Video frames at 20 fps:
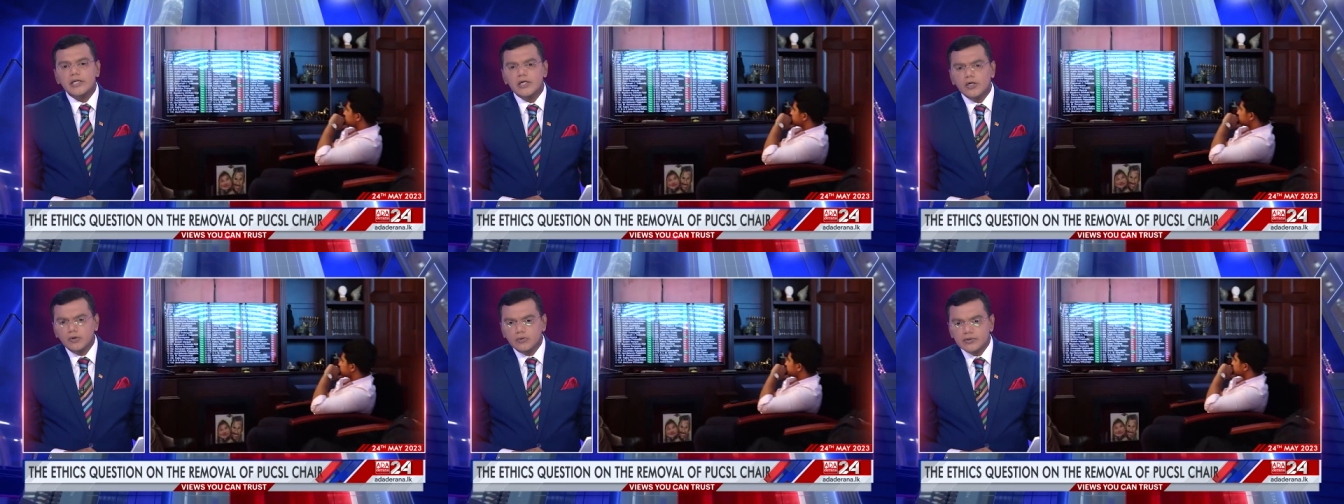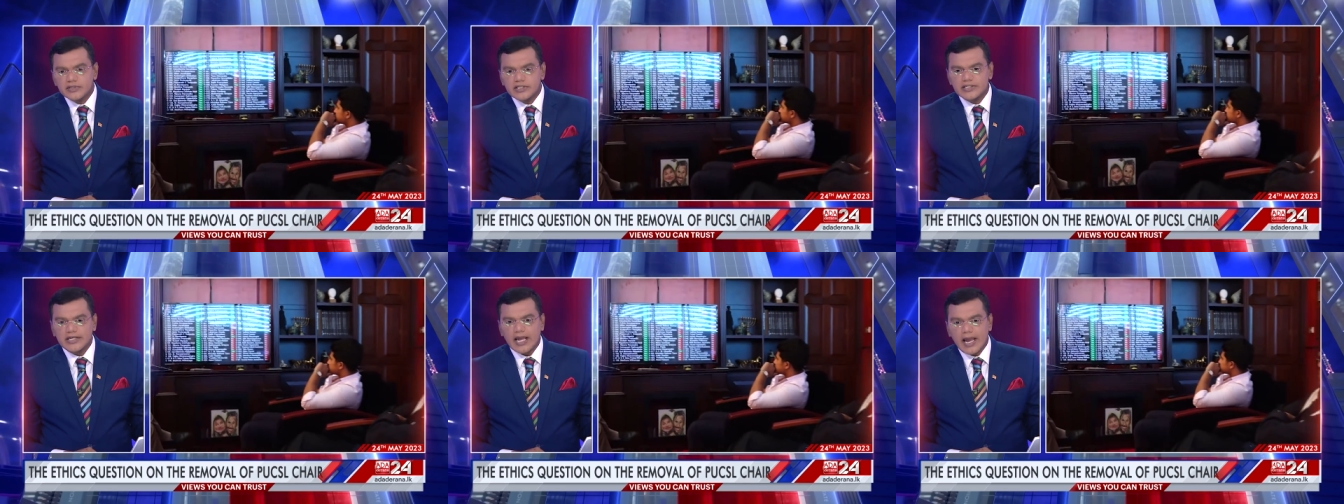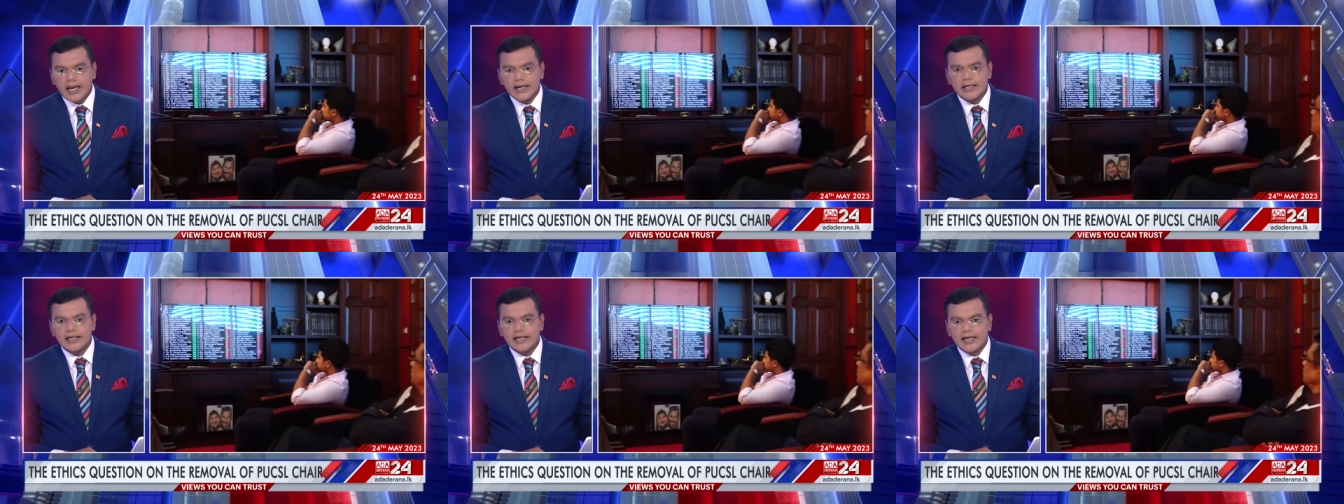you
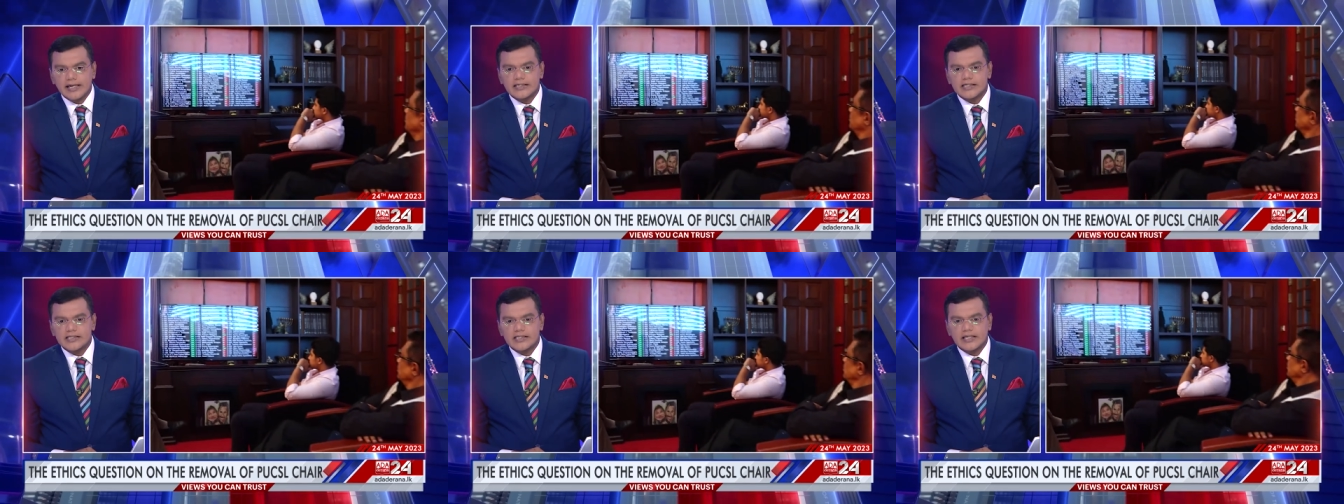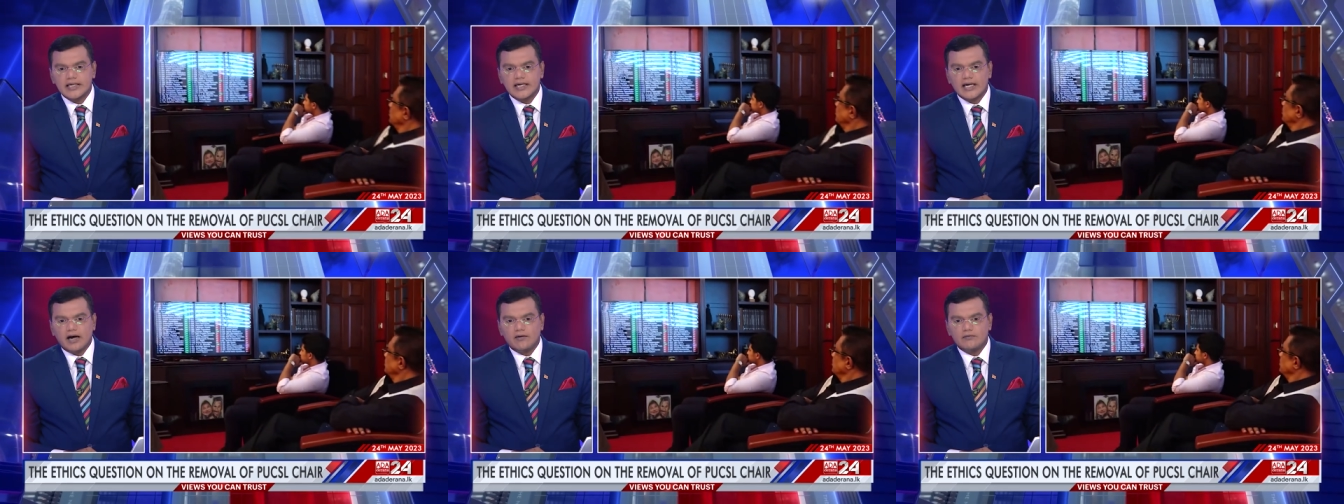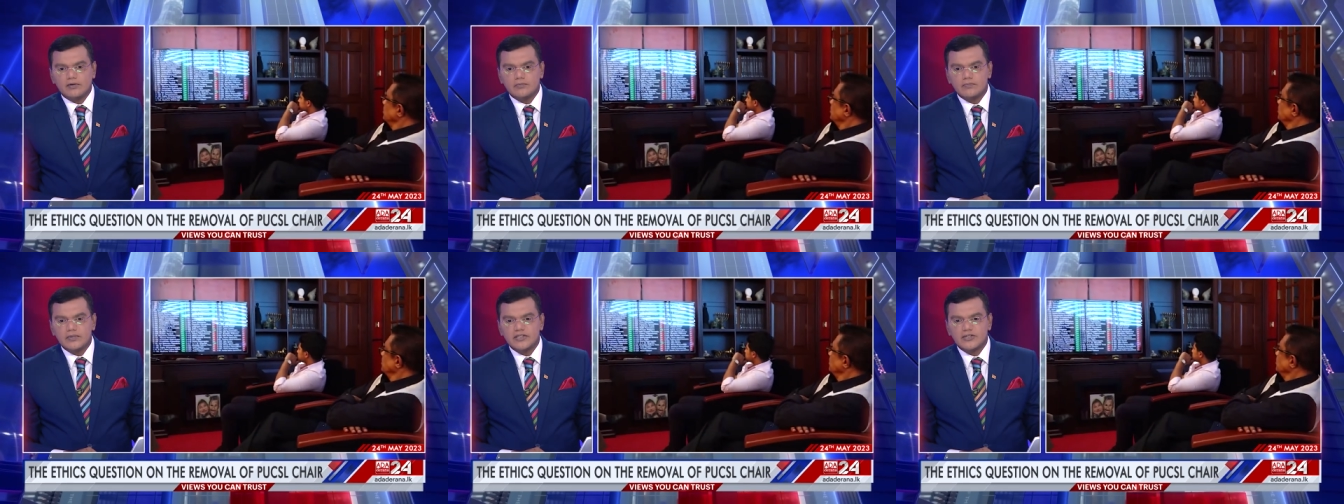stand against the
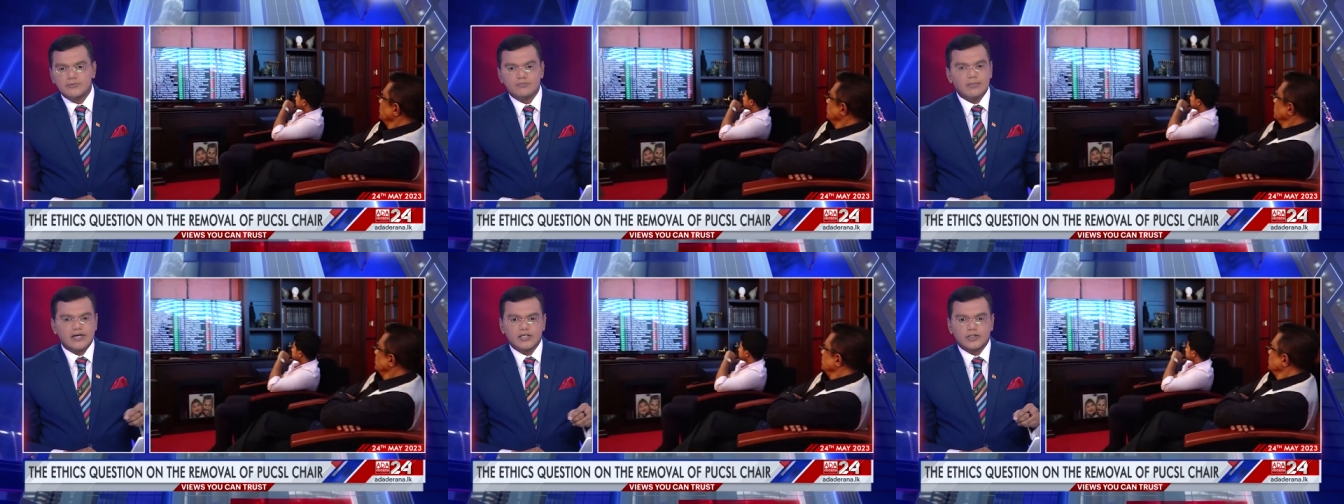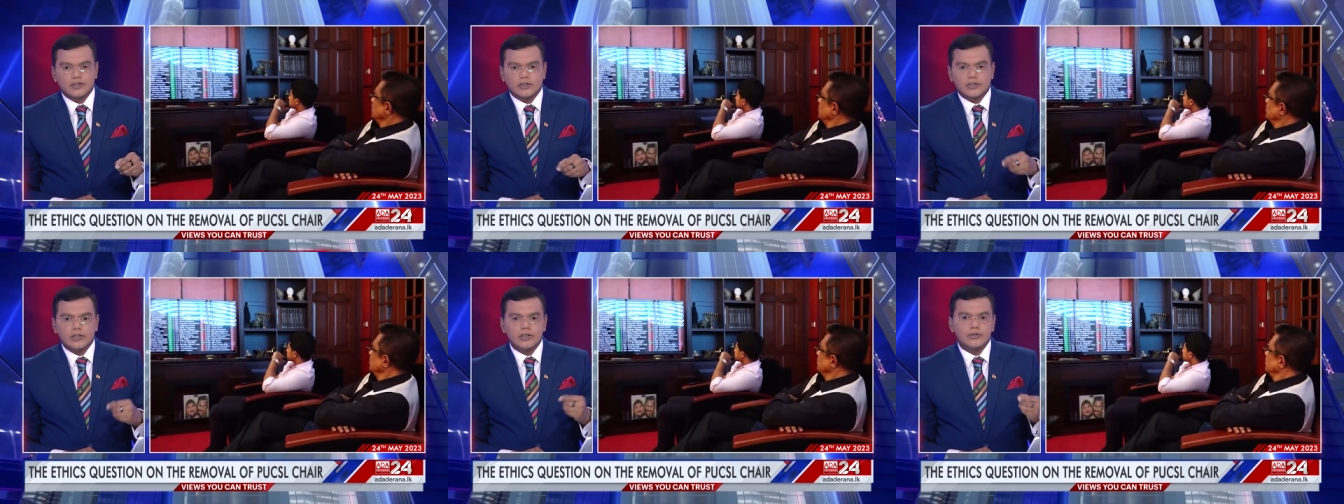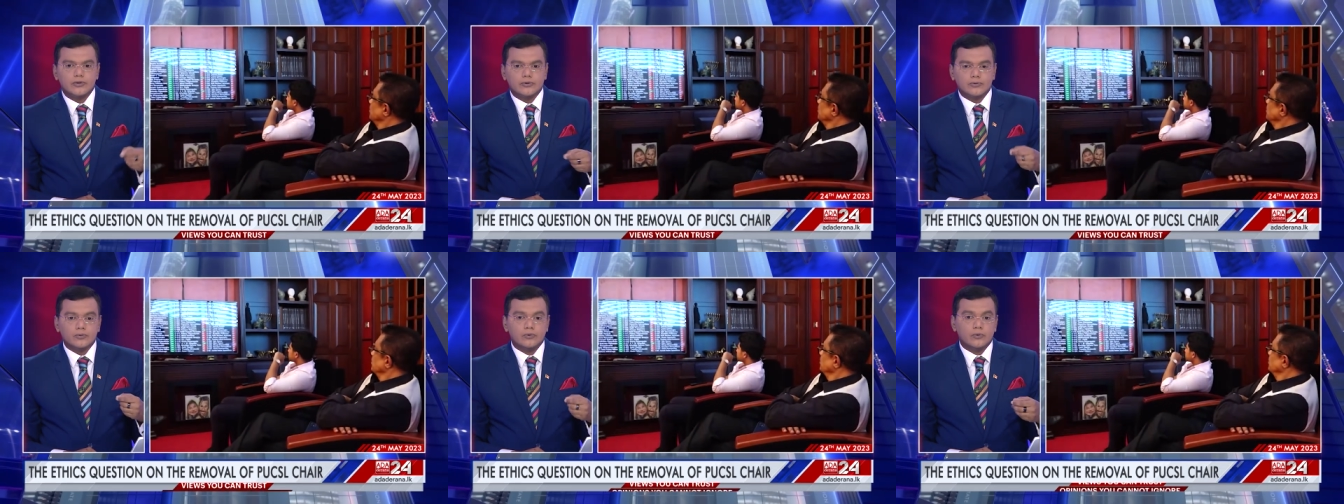government's measure
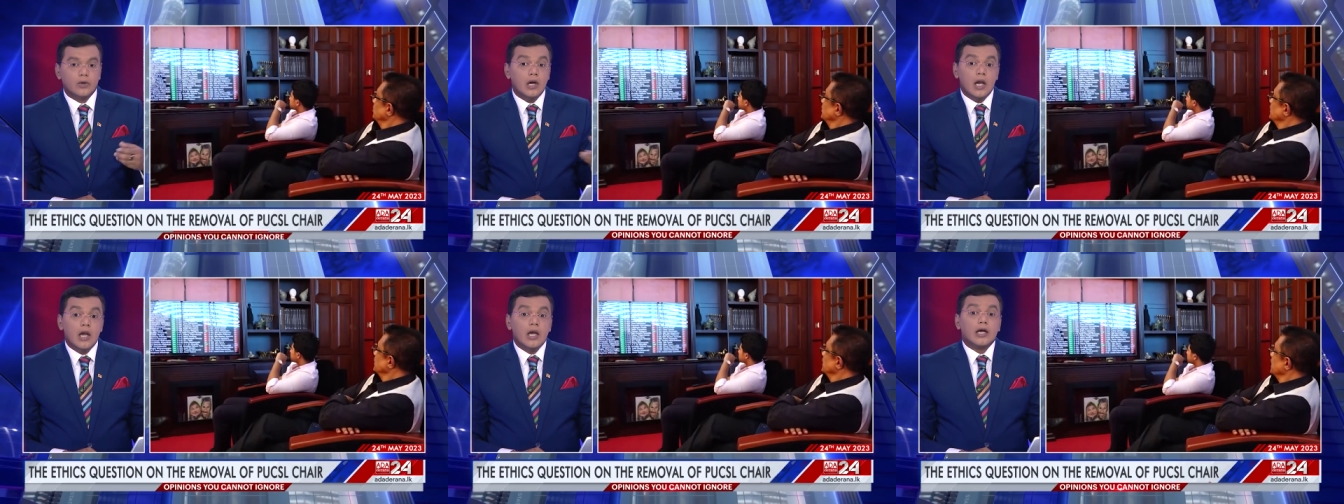to